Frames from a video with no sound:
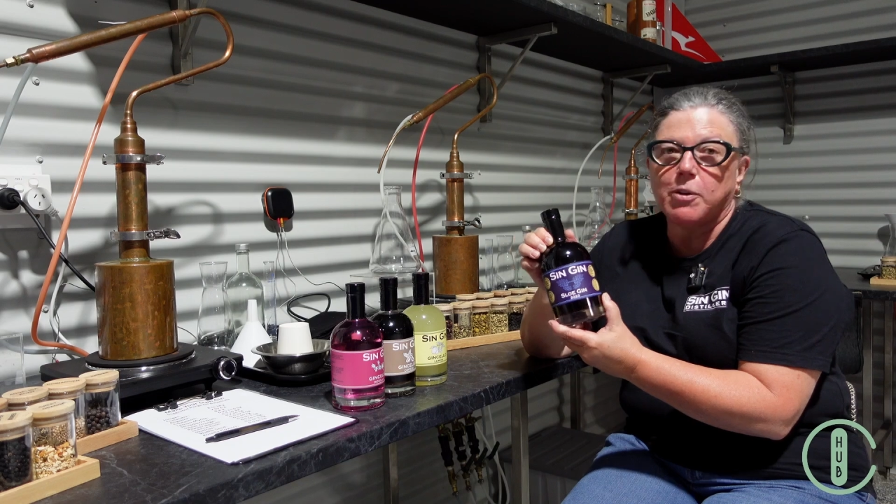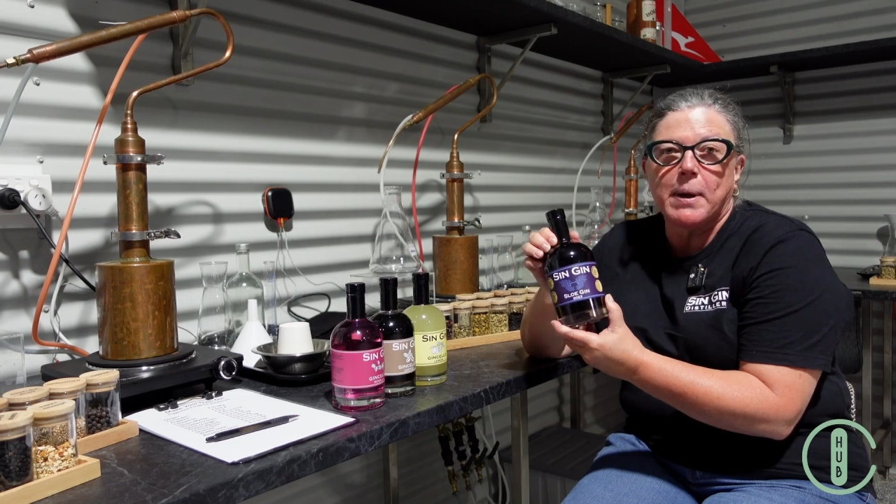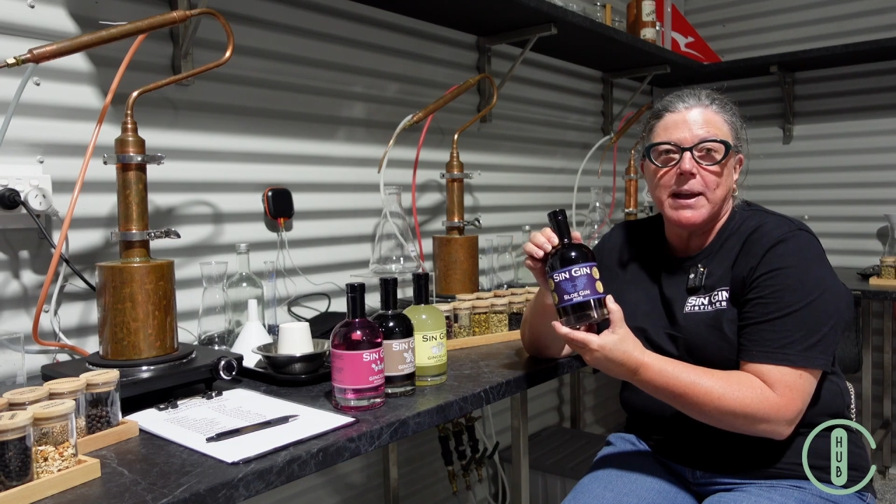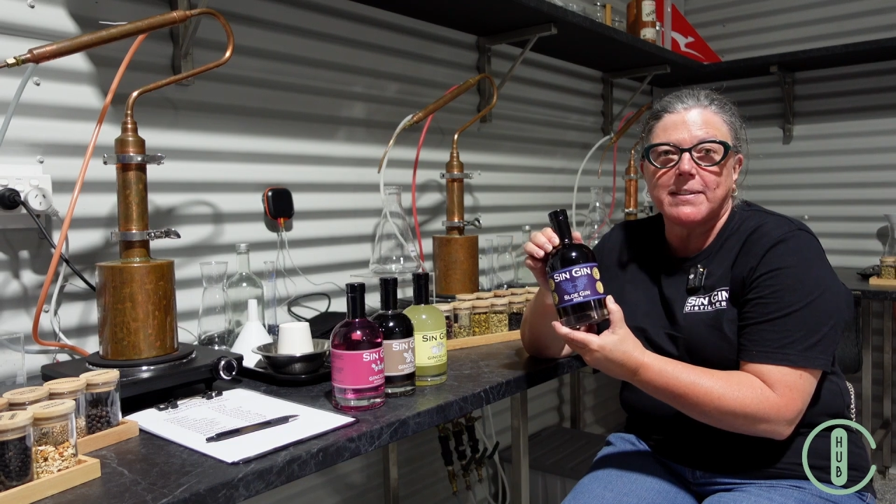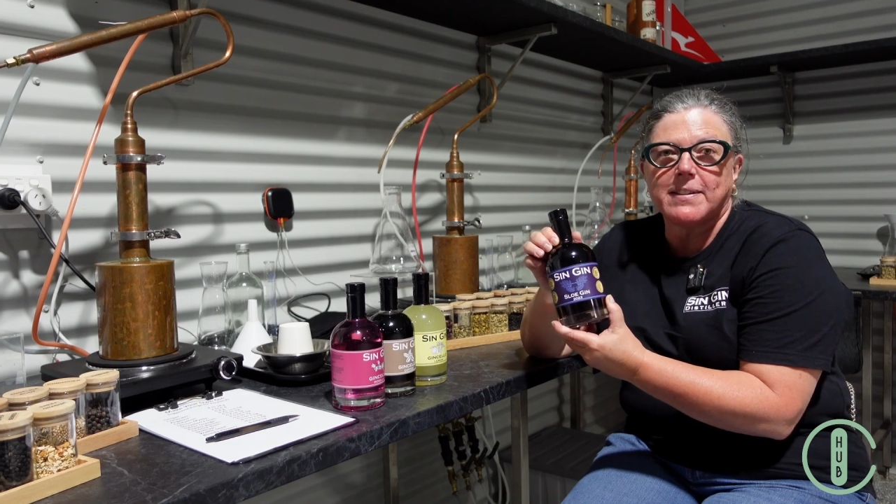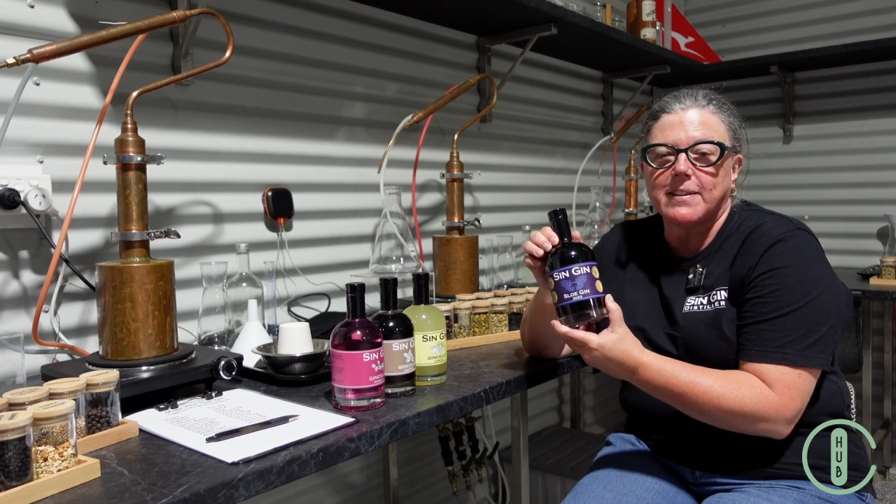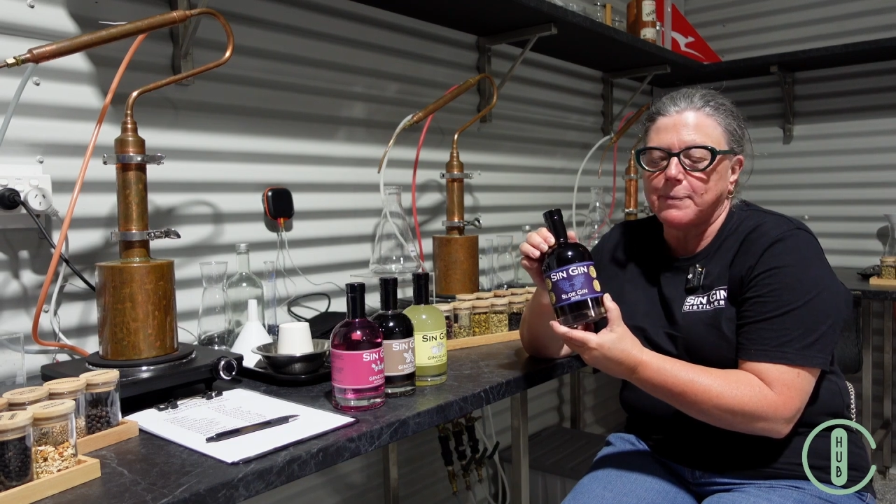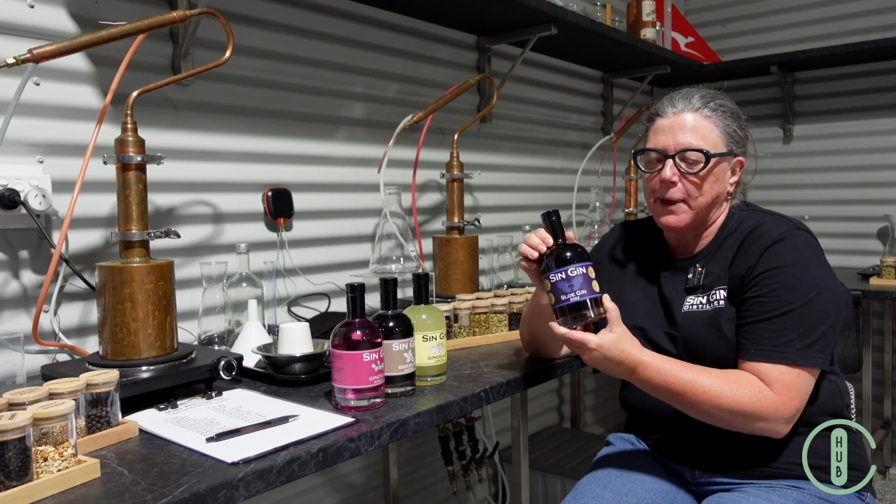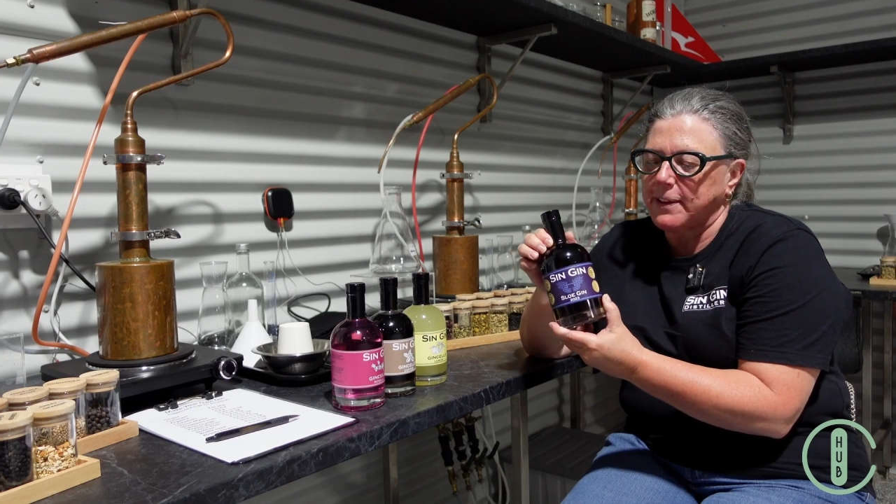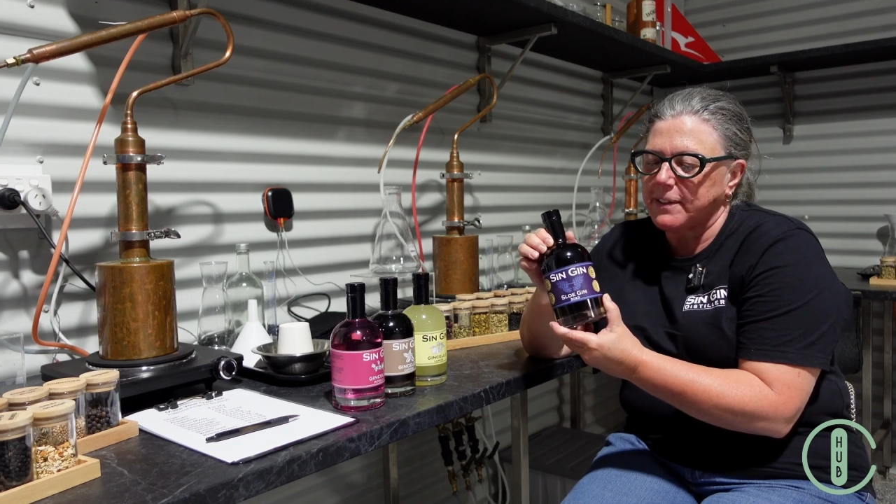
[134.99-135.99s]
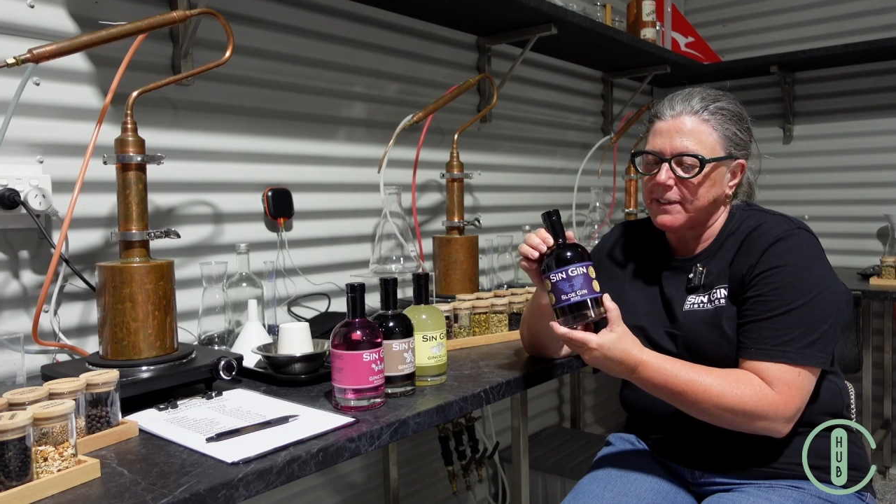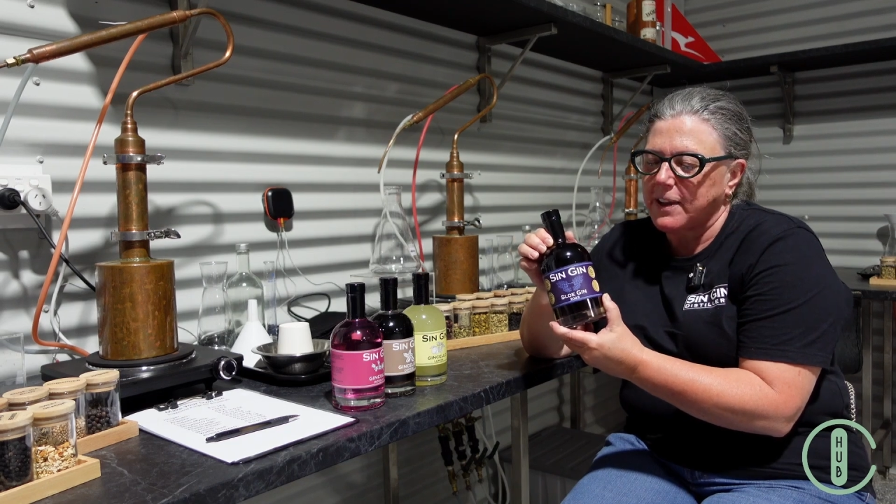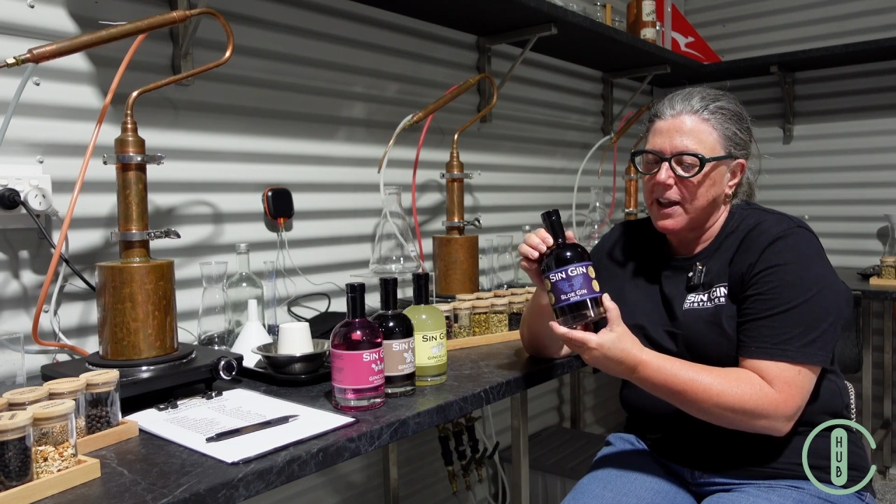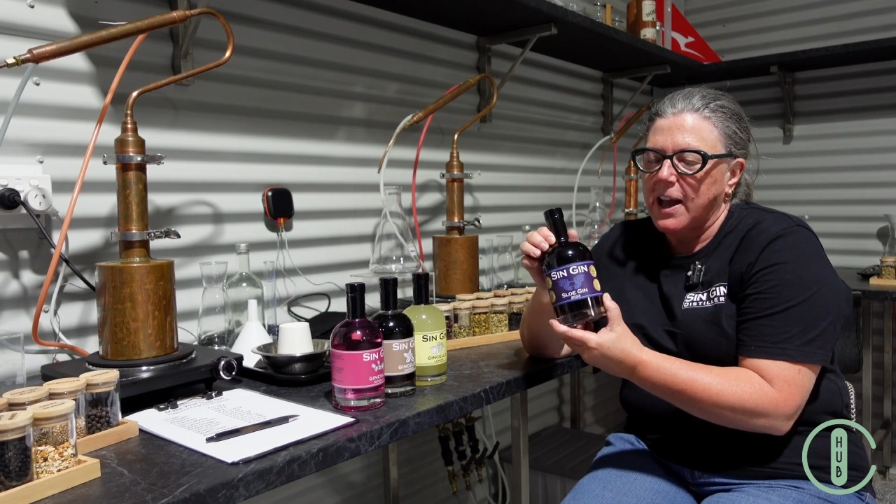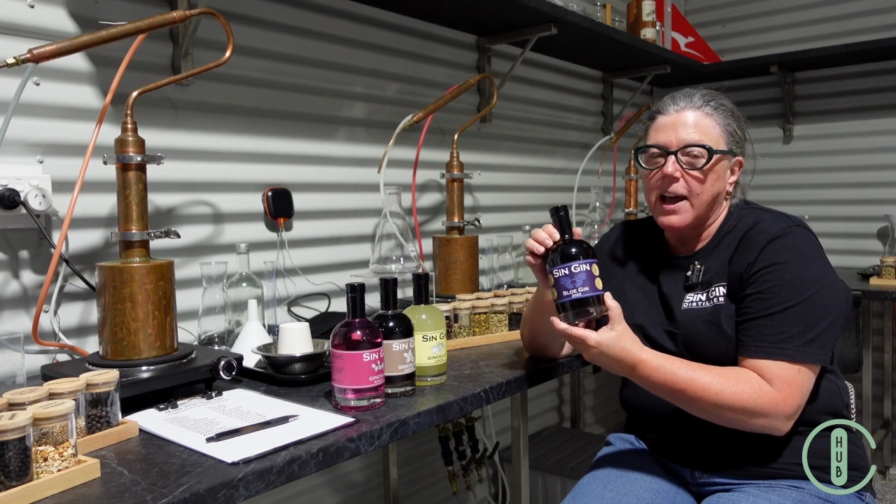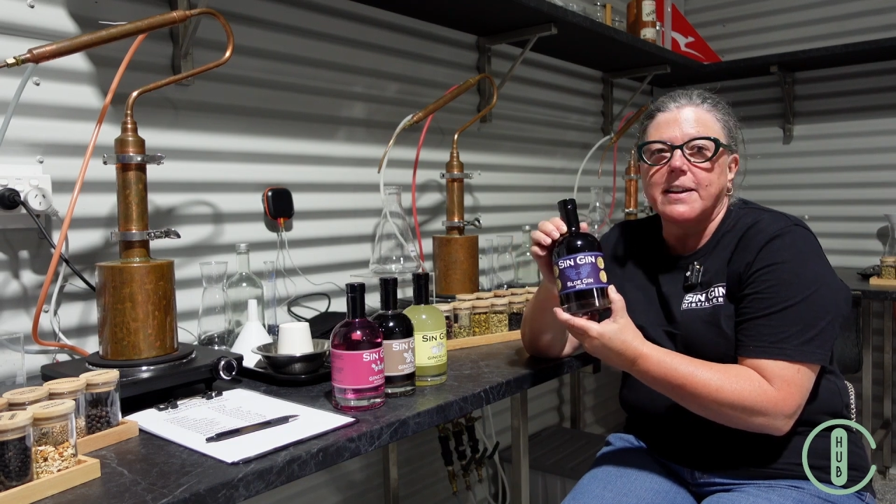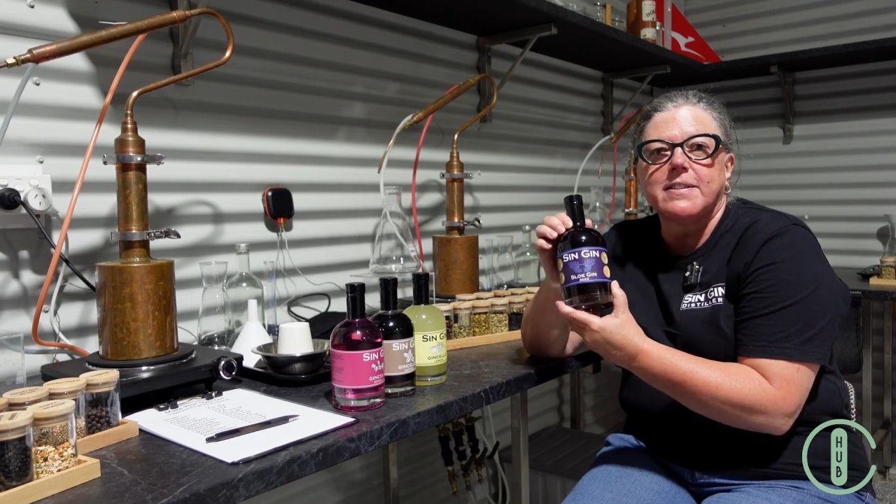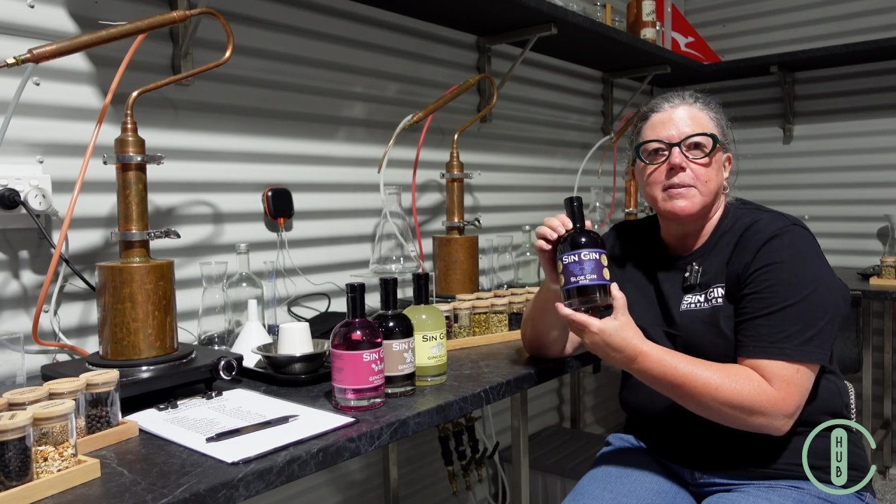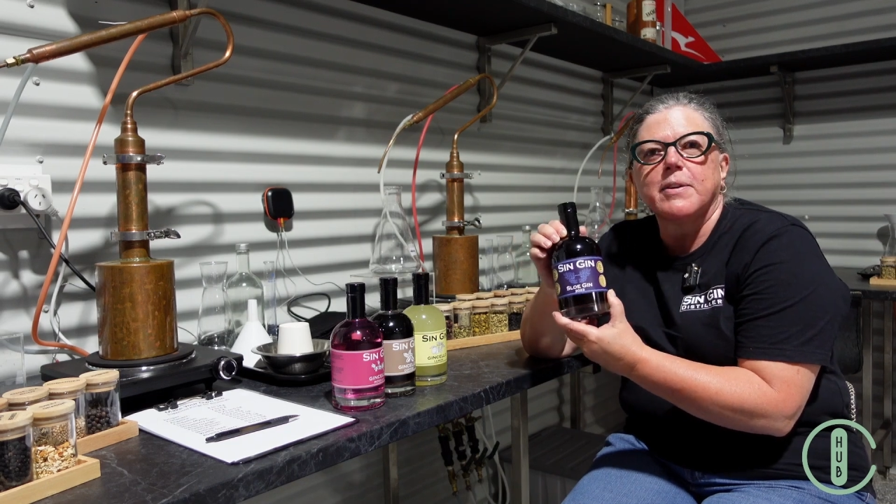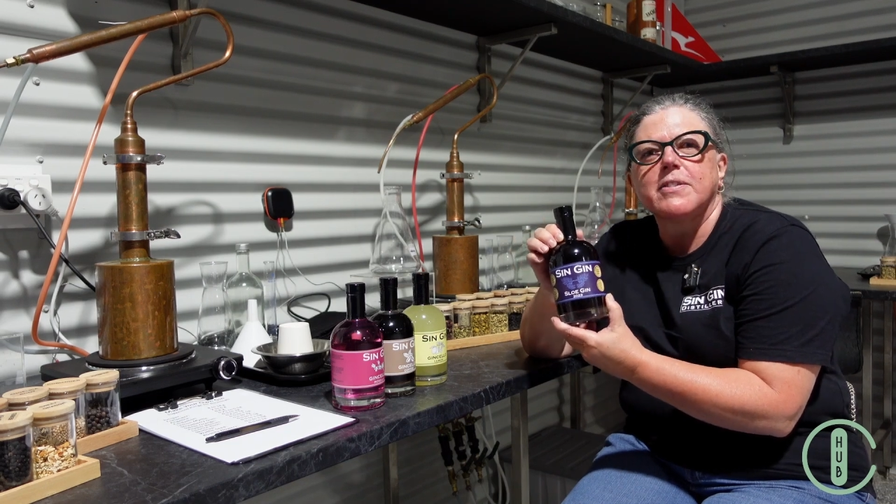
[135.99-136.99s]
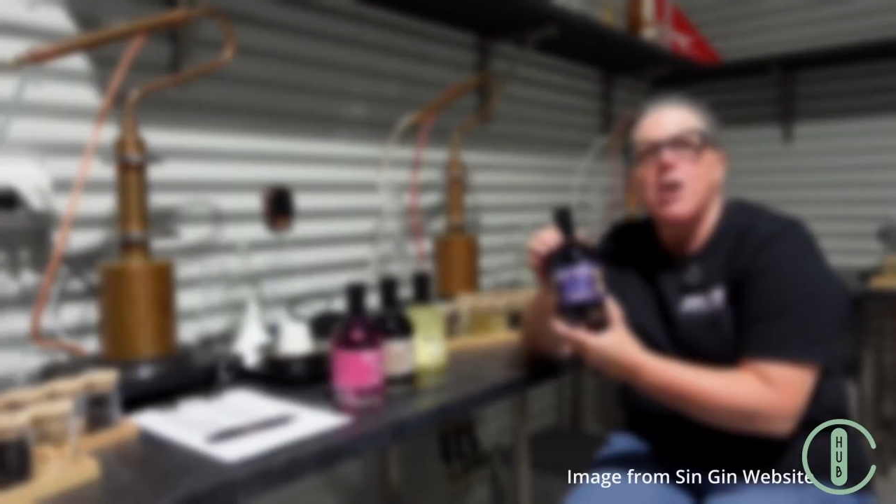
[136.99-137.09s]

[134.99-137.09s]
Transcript: about 6 months, and it's the most